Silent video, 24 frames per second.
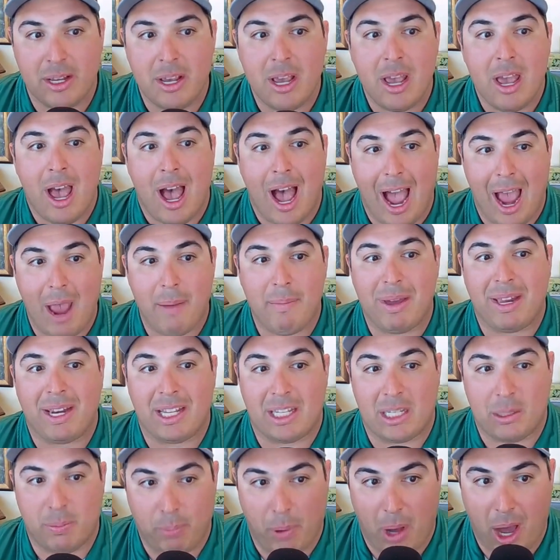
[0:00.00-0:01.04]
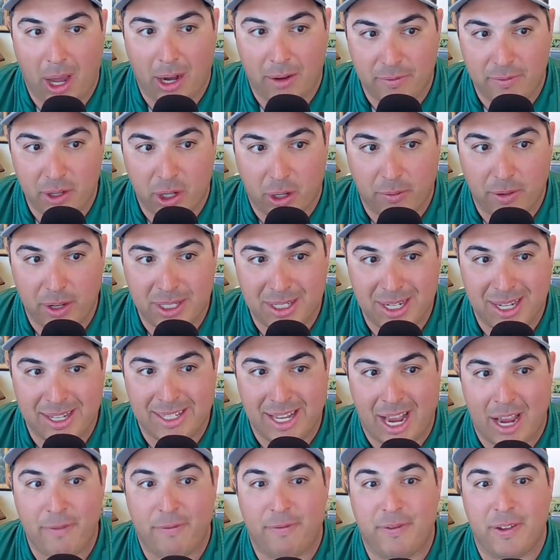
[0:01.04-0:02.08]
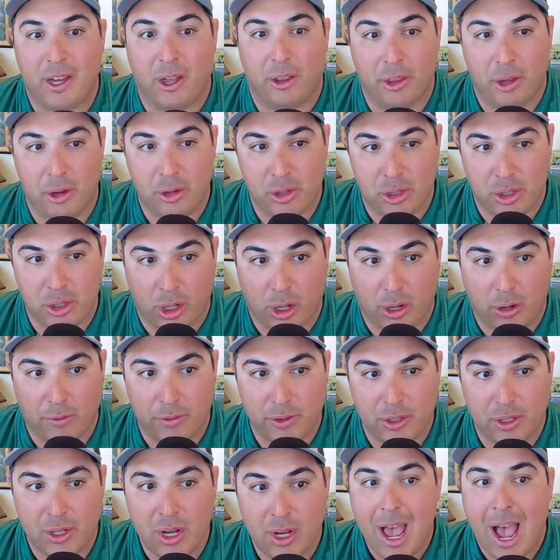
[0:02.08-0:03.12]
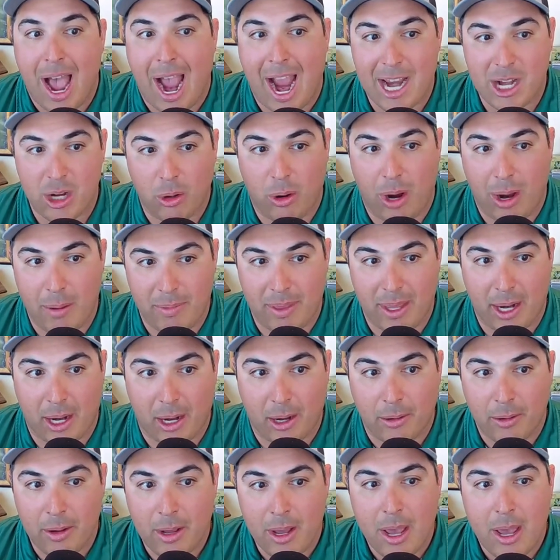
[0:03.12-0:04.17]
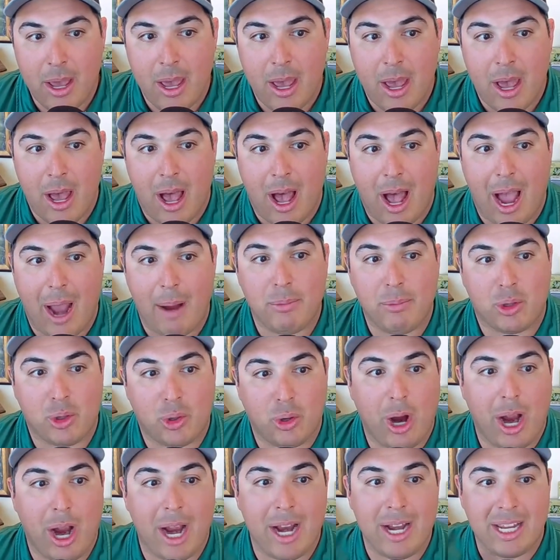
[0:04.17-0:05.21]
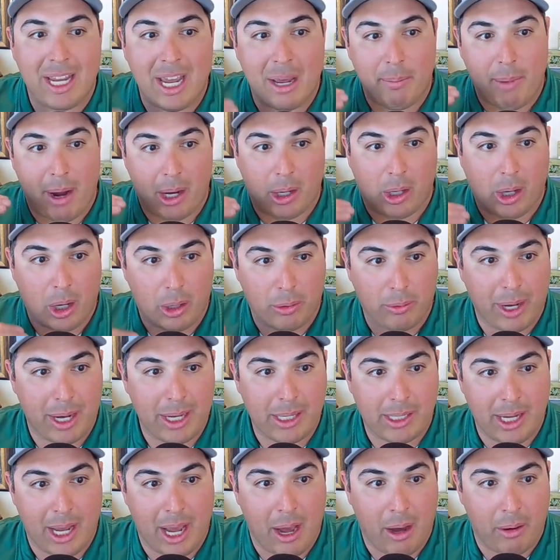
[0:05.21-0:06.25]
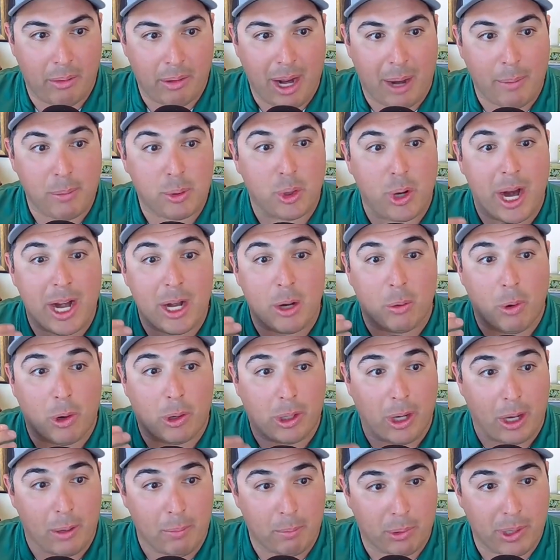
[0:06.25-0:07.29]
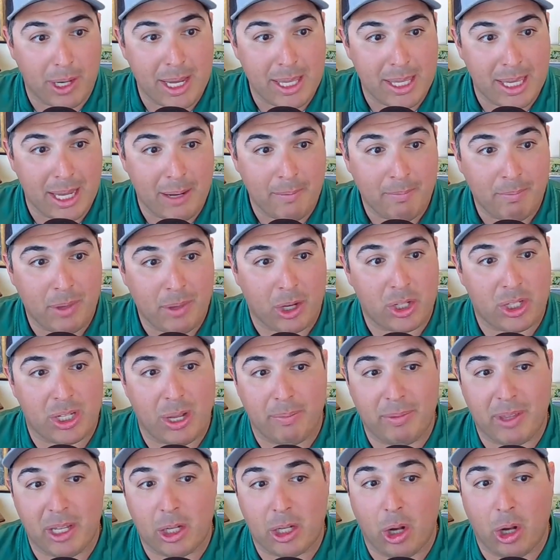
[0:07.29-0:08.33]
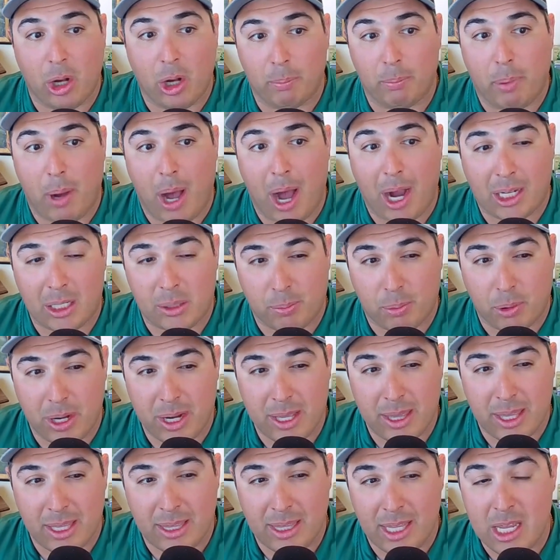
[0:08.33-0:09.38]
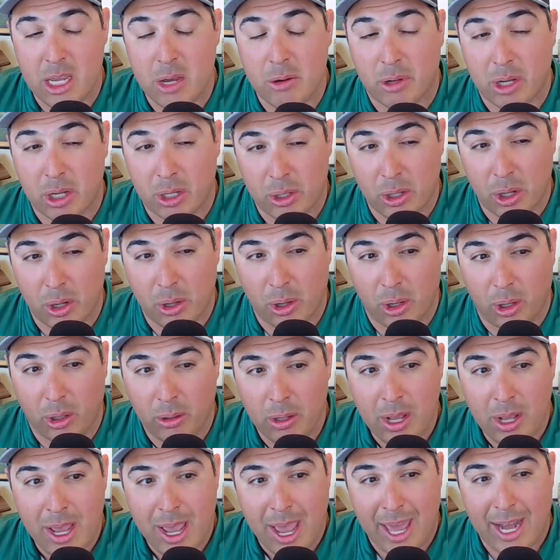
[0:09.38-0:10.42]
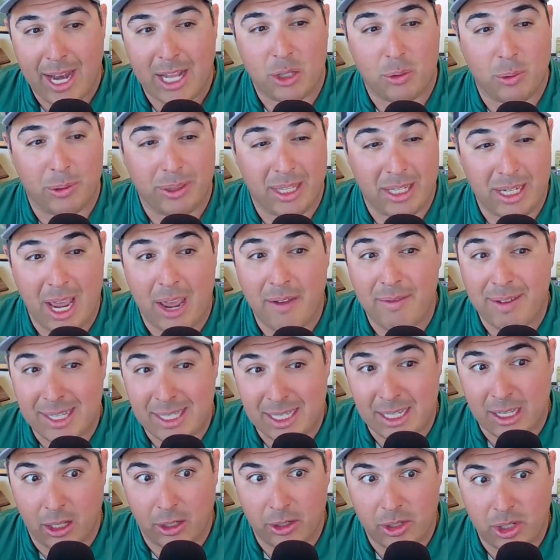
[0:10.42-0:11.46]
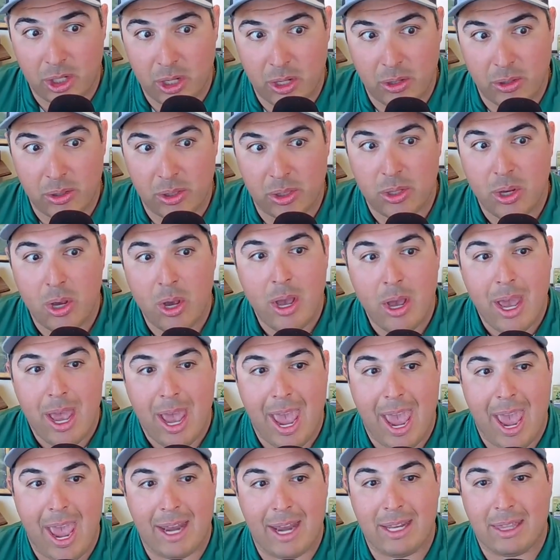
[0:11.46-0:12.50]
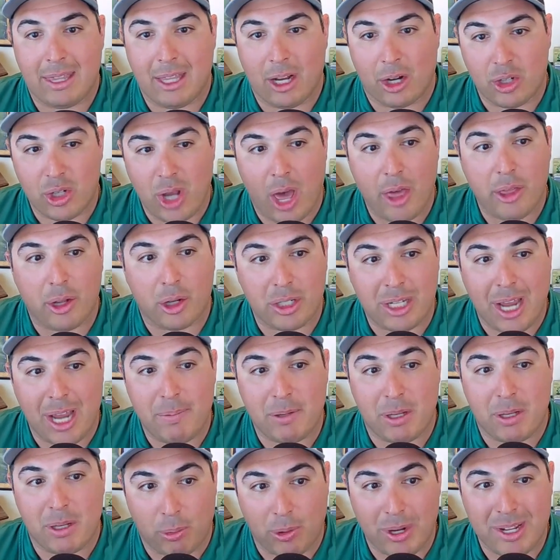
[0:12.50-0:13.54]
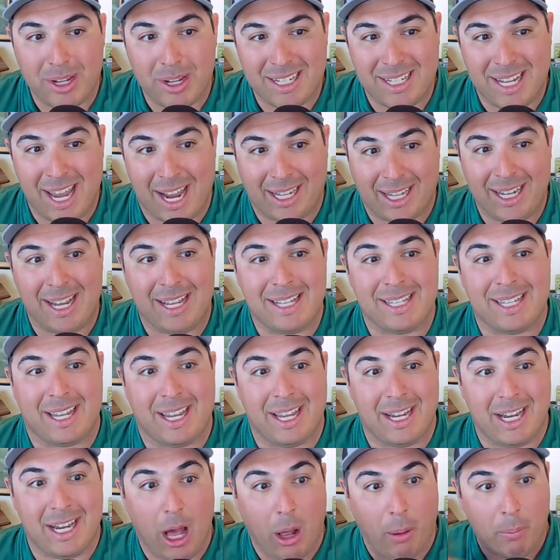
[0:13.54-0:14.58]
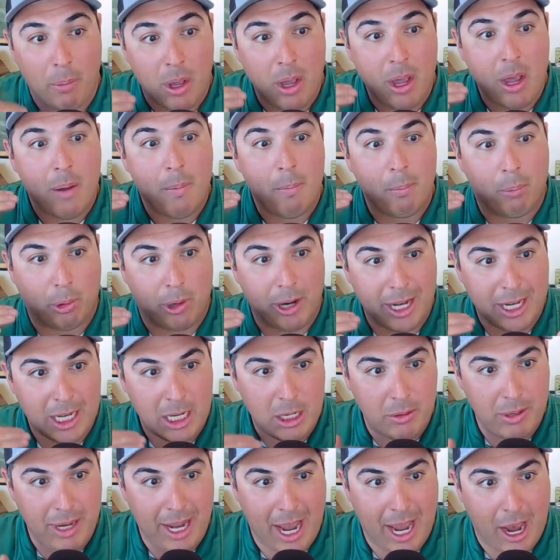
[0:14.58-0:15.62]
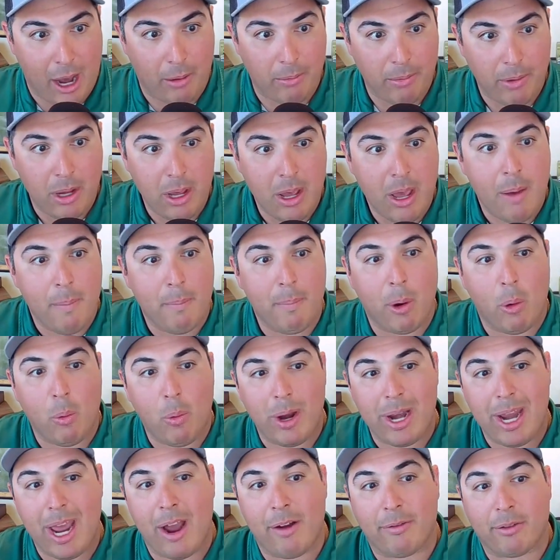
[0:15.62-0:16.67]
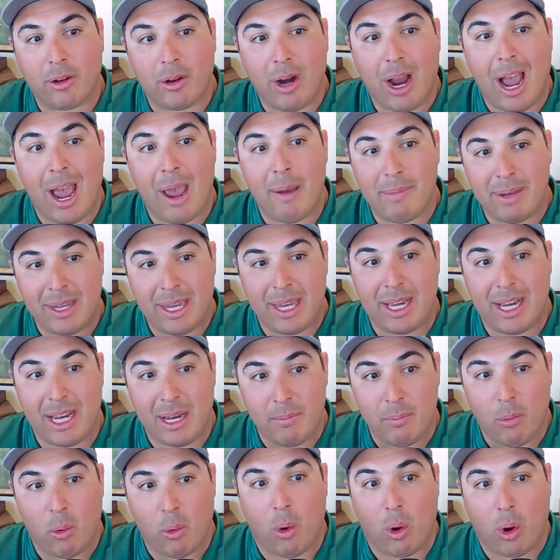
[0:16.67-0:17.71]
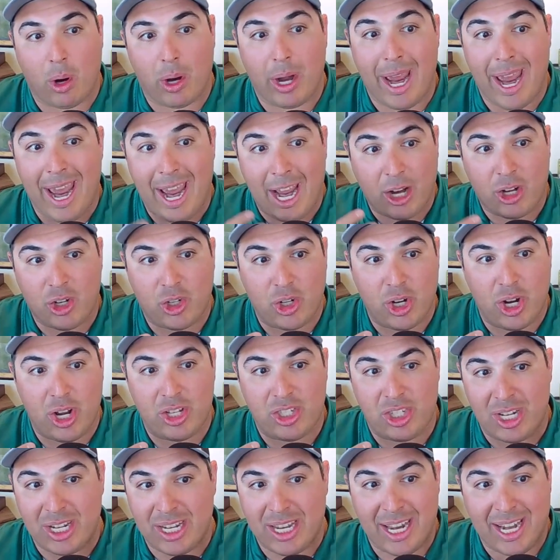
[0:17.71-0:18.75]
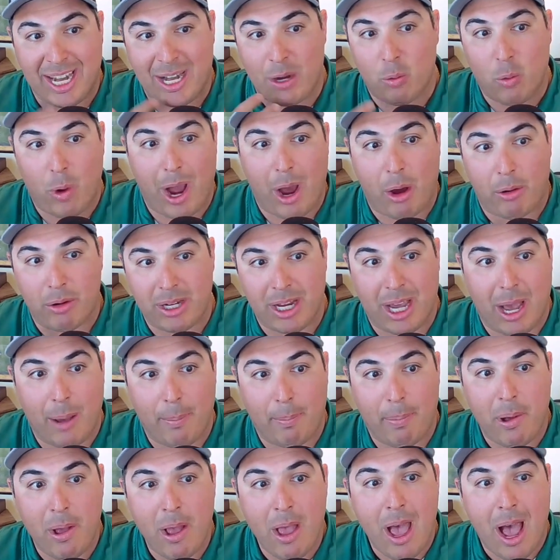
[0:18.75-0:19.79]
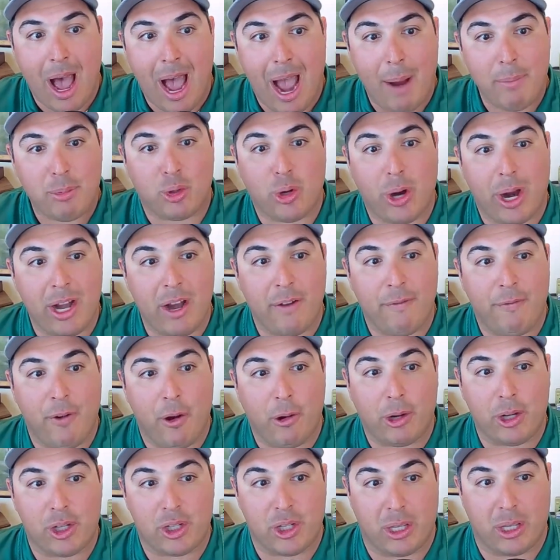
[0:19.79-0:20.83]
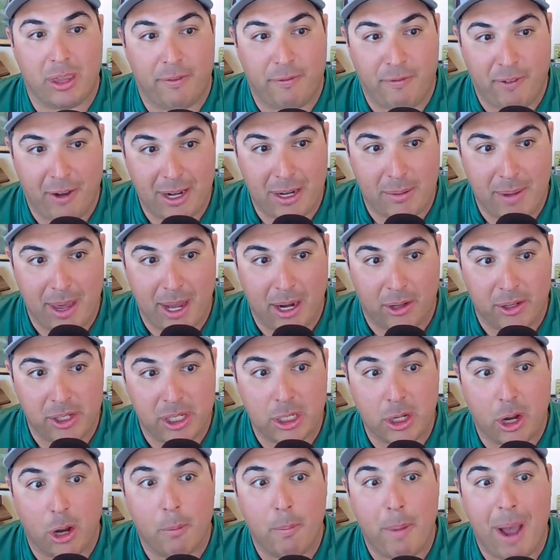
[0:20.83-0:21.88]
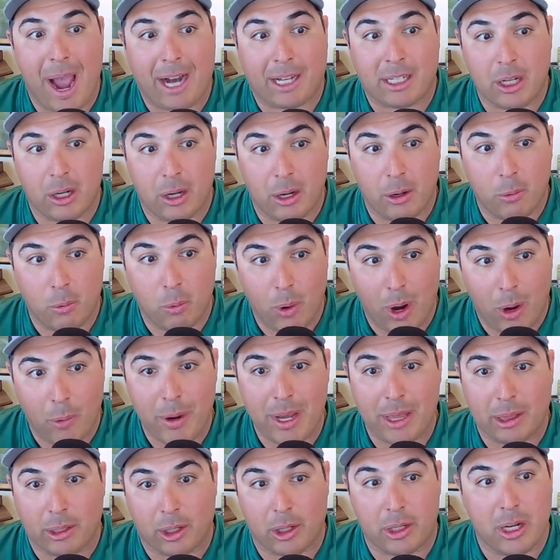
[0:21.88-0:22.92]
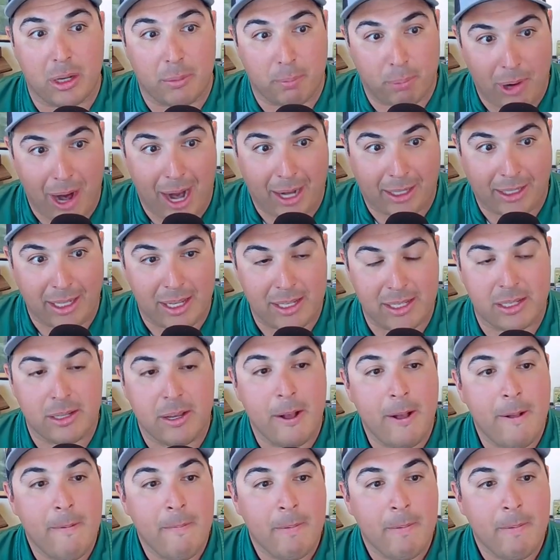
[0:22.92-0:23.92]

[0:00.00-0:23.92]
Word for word: Right. I'm in a spot of nervousness. I feel those nerves. I know I'm there. I'm trying to get my heart rate down. I'm trying to work on breathing. There's something called box breathing that you can Google, and it's what the Navy SEALs use. And there's other types of breathing techniques that can help bring you down. But whenever I'm getting more anxious and getting wound up, I'm trying to focus on the fundamentals and go back to what we learned in practice.